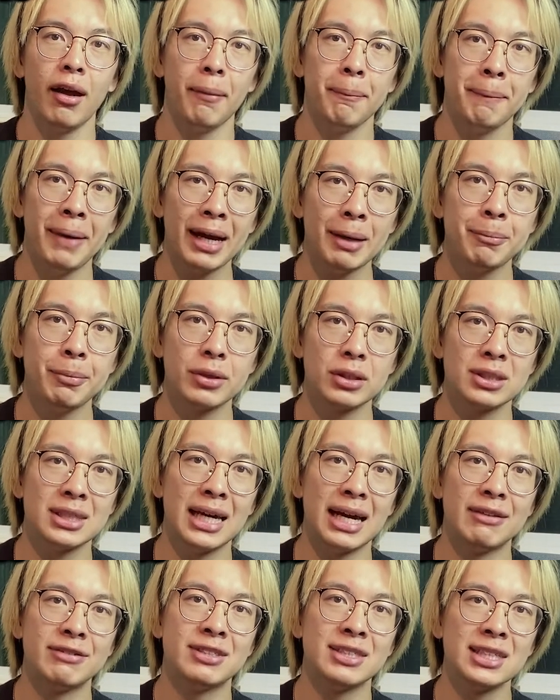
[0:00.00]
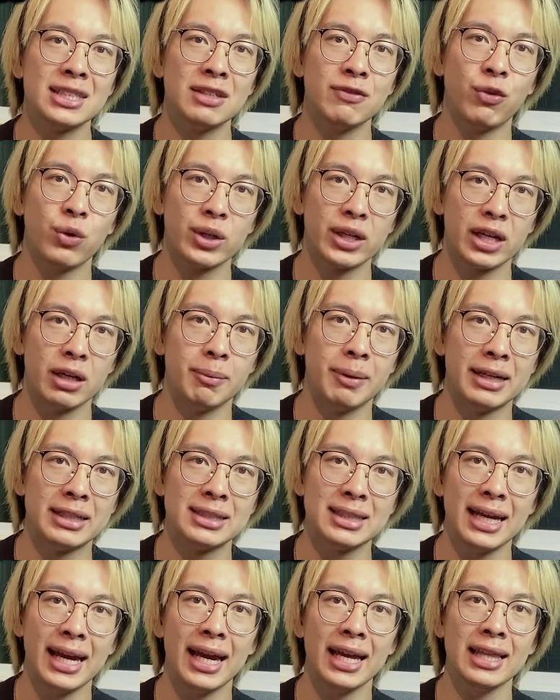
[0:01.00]
MacBooks have 64 gigabytes
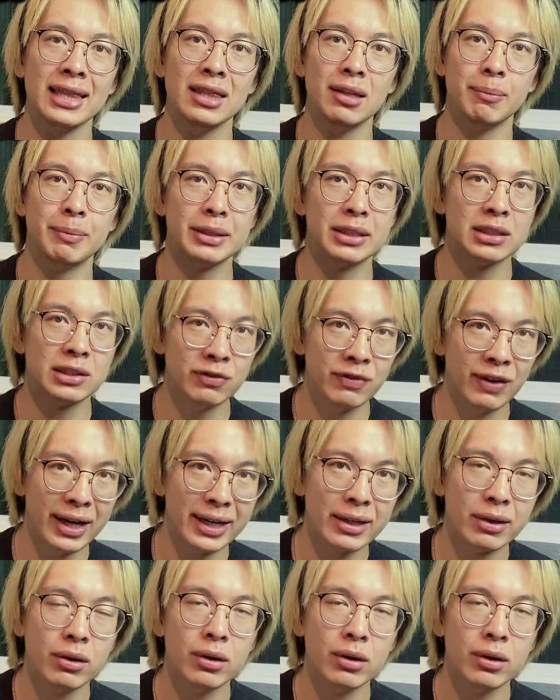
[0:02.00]
and the build is fine.